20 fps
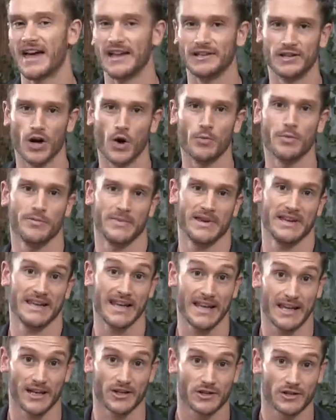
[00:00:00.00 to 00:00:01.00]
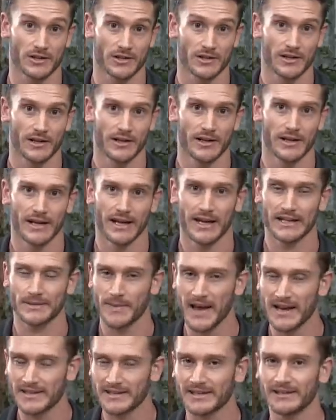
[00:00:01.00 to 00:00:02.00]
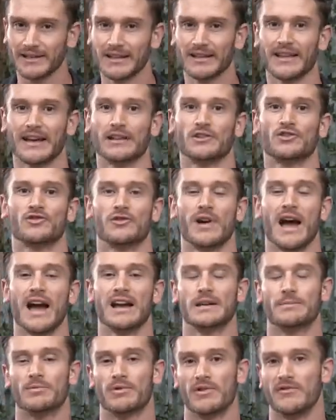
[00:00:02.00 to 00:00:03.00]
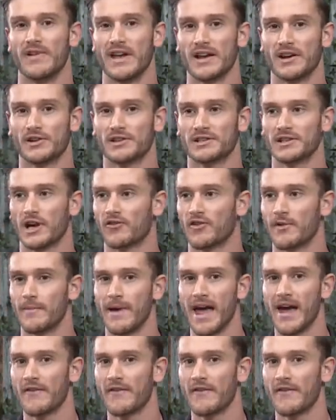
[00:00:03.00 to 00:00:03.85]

that dopamine itch. It's basically like trying to prevent yourself from